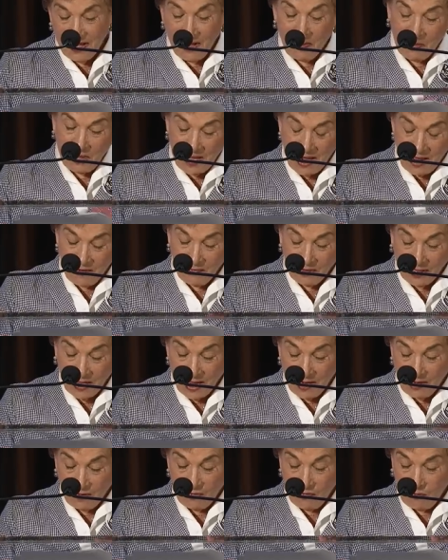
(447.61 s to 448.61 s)
have been
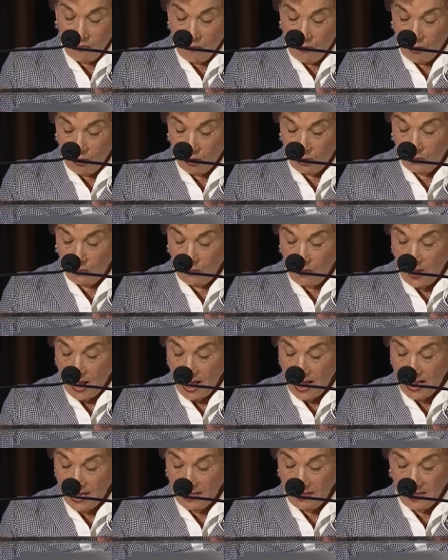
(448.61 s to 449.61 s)
advocated for
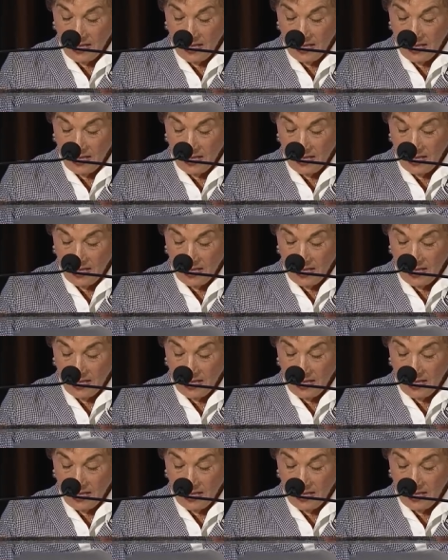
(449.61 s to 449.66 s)
by